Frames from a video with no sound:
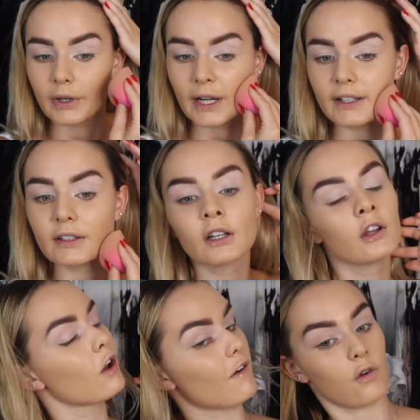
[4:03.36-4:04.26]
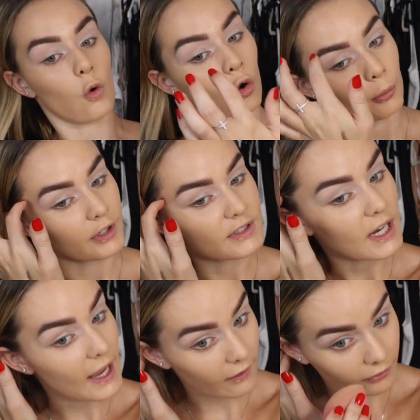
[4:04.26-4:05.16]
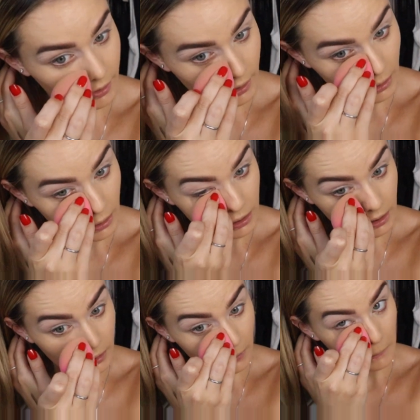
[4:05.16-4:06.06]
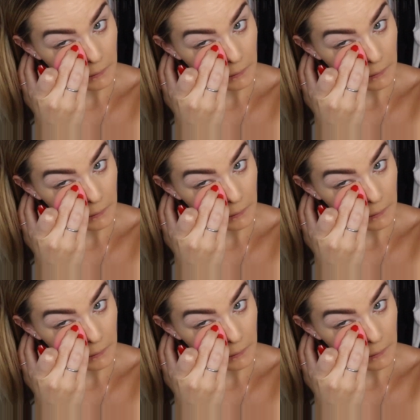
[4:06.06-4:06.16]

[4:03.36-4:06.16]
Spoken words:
brand for almost everything and anything.